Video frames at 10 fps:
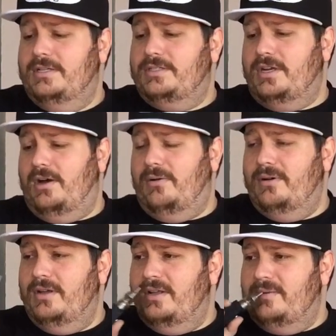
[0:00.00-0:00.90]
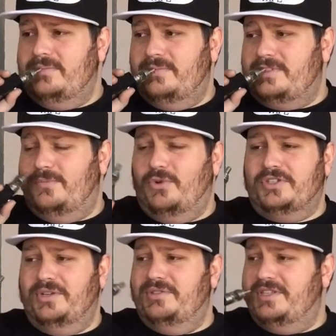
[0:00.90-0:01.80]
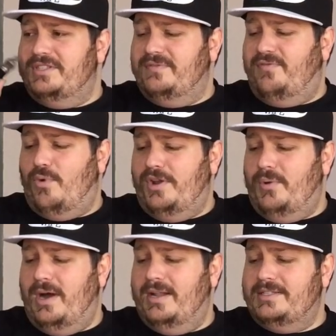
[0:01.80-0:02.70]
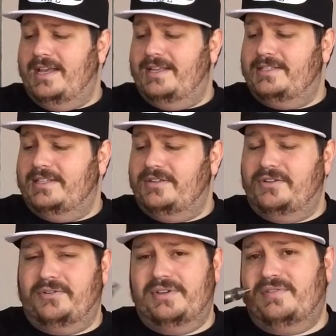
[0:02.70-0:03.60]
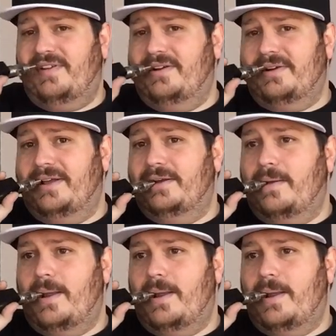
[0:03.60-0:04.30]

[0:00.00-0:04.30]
So some more toots, it's 40 watts at 600 degrees Fahrenheit.